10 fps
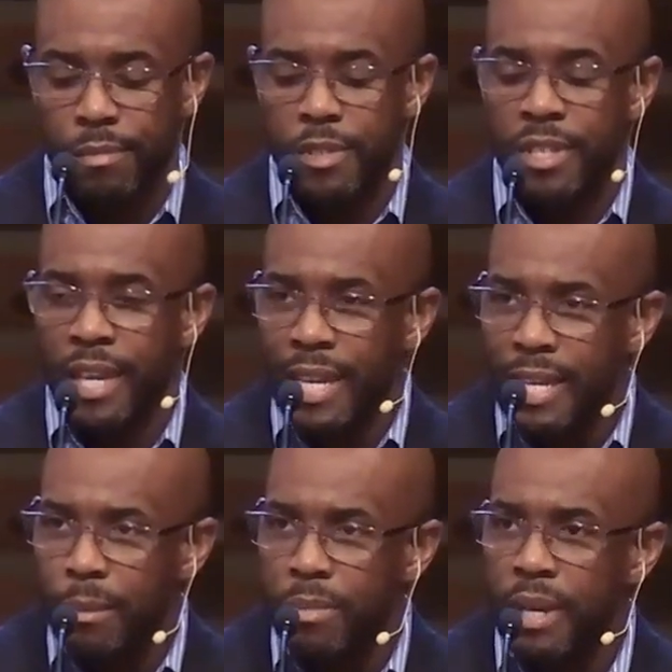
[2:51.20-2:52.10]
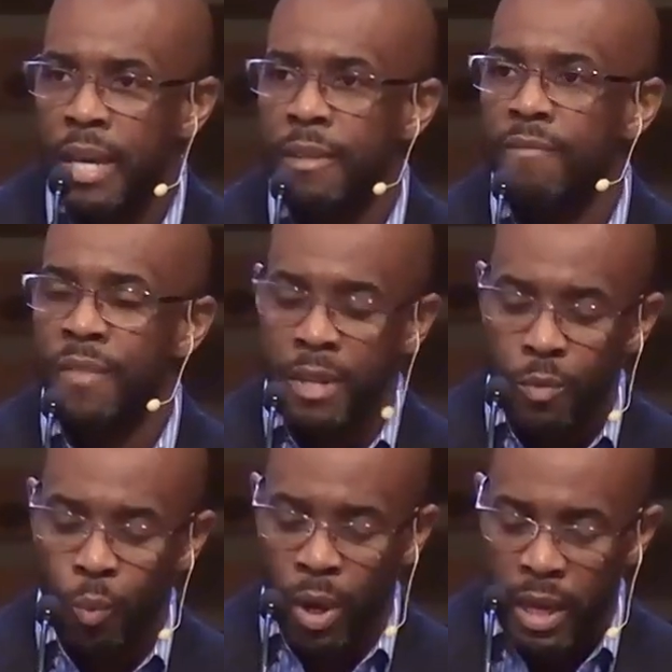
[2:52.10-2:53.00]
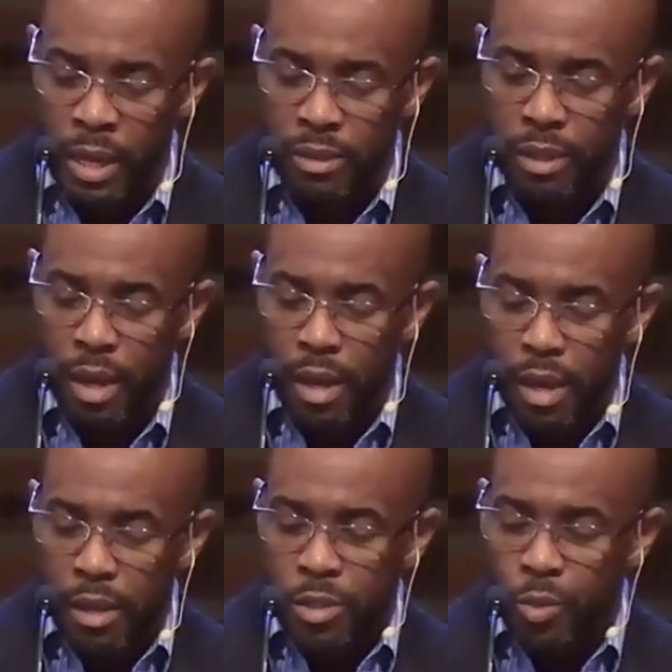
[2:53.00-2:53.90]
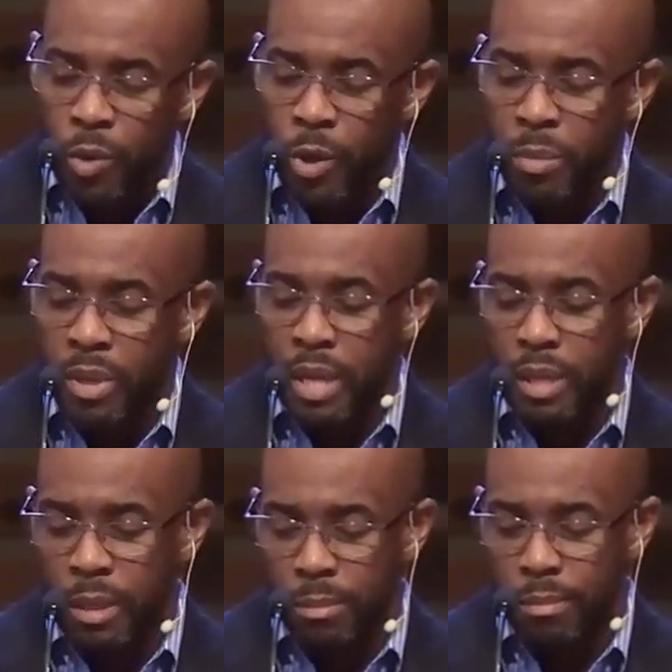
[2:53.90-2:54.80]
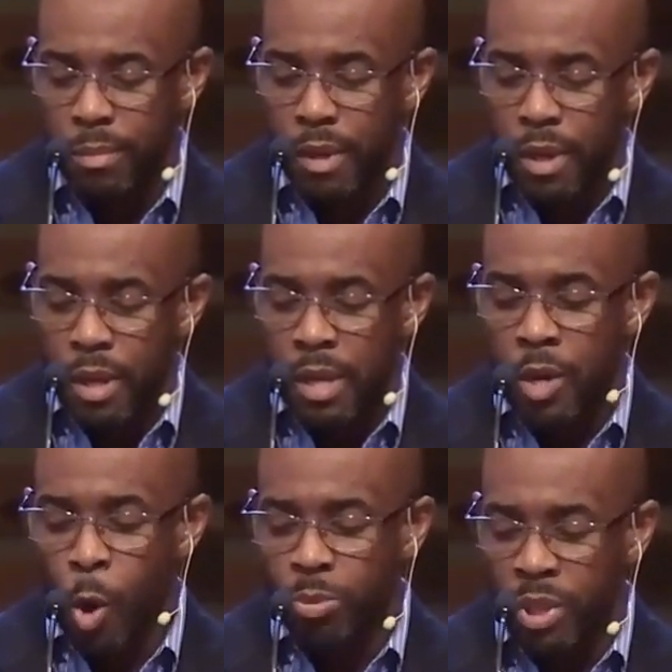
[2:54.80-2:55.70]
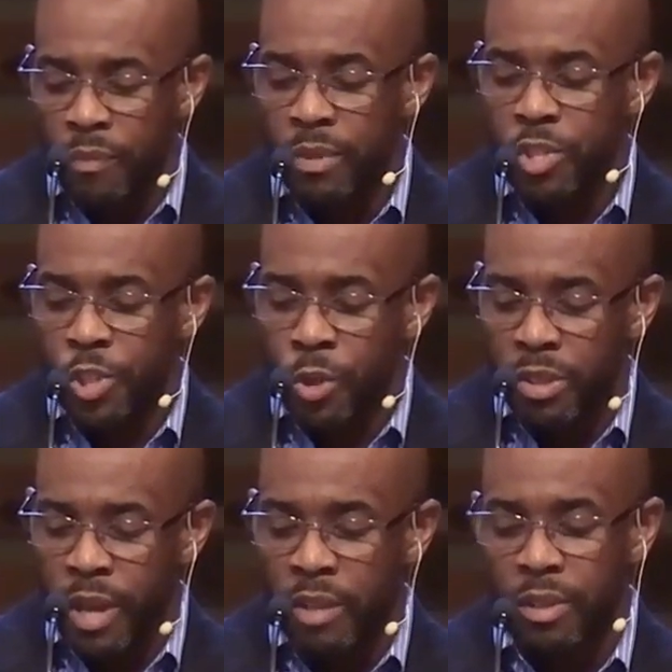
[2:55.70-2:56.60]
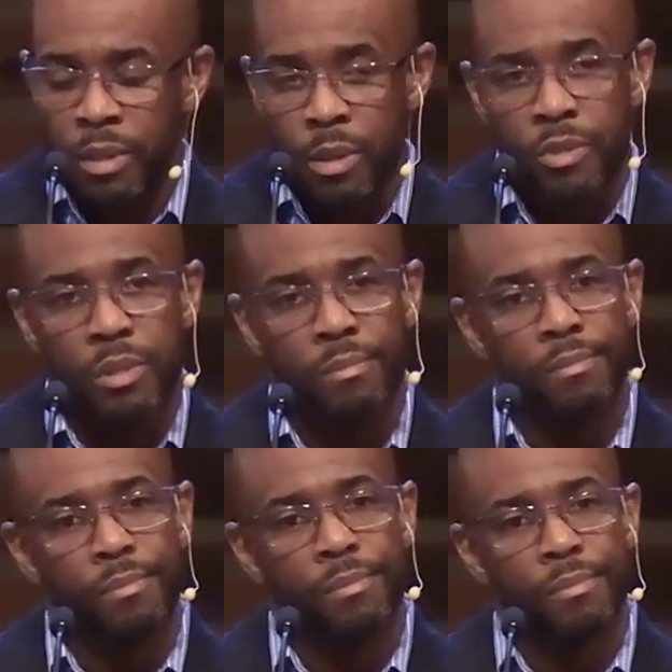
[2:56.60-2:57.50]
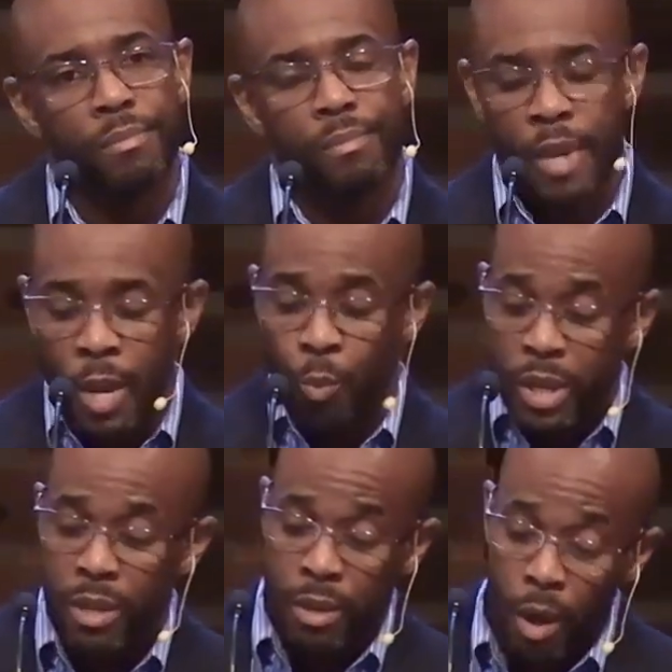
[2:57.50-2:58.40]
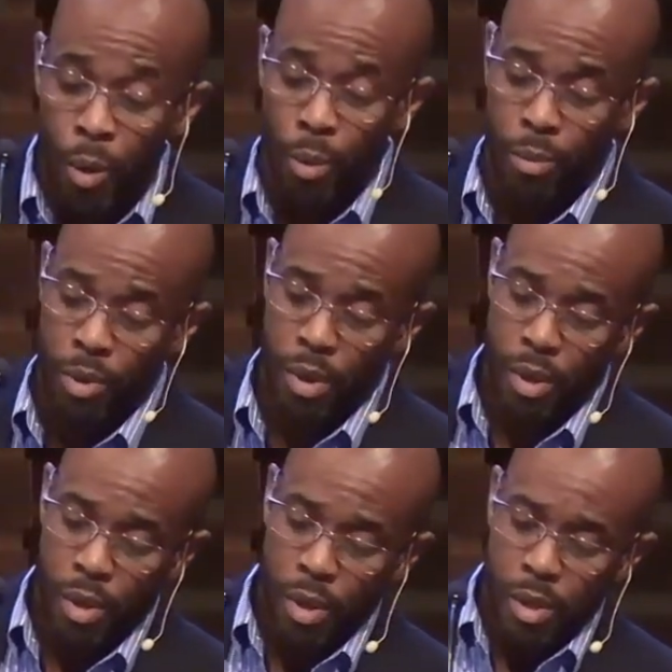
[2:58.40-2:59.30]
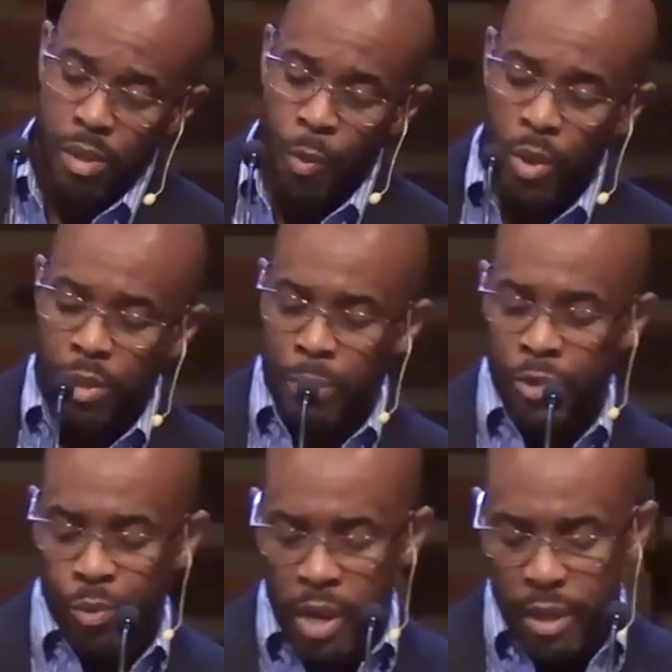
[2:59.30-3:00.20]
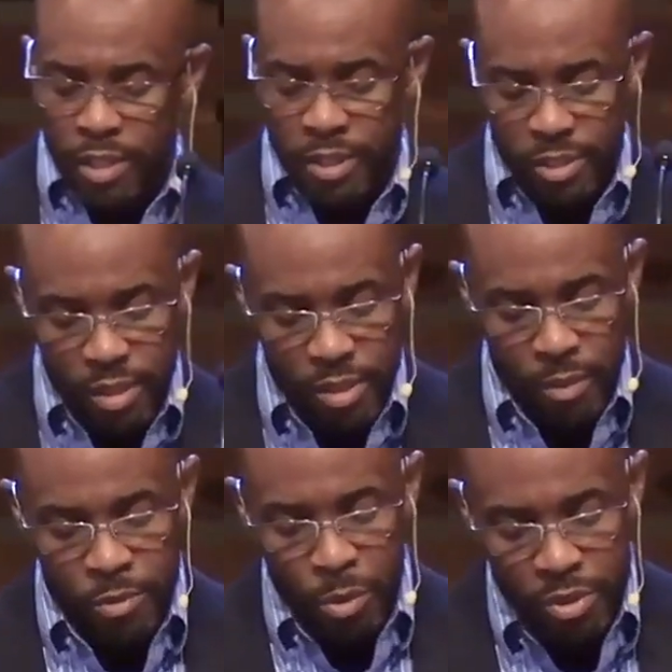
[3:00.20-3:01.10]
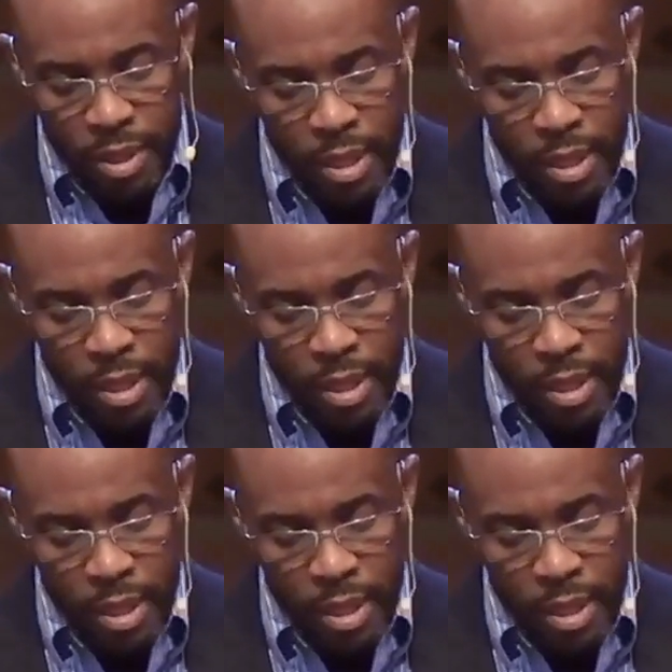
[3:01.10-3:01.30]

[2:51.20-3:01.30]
schemed, and invented ways to incriminate him in hopes of ensuring his execution. And we know that with the betraying assistance of Judas